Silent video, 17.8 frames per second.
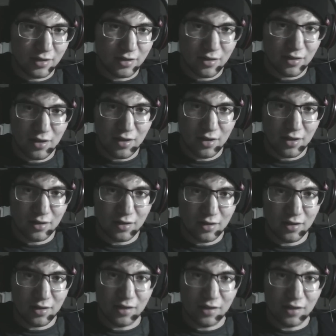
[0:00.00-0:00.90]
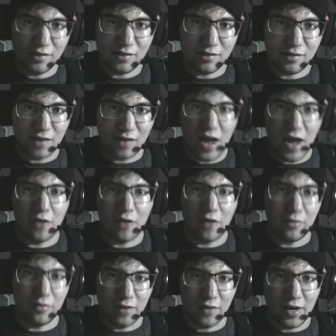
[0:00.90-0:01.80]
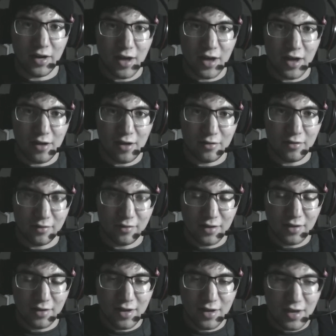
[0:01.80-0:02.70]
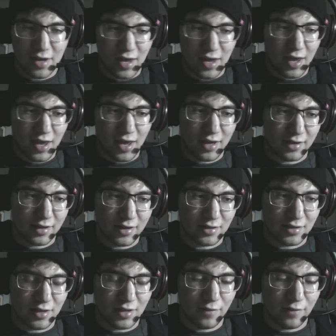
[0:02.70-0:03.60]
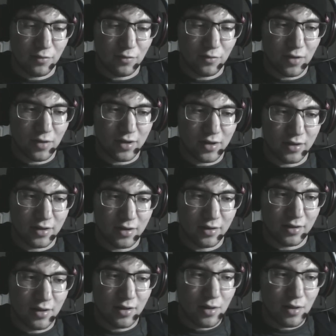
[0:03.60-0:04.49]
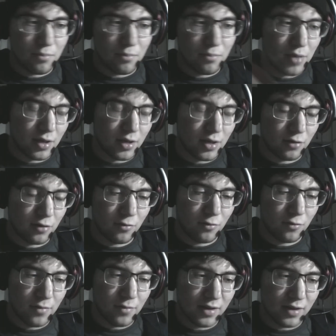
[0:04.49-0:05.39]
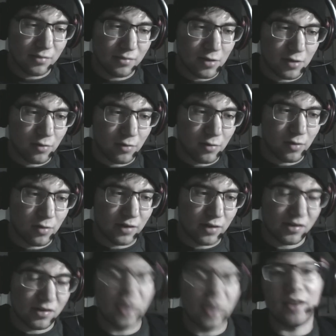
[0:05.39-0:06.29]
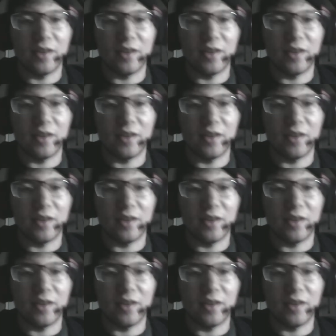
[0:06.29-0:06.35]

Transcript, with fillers: thing is out right now, and if you want to pick your roommates, pick where you want to stay, the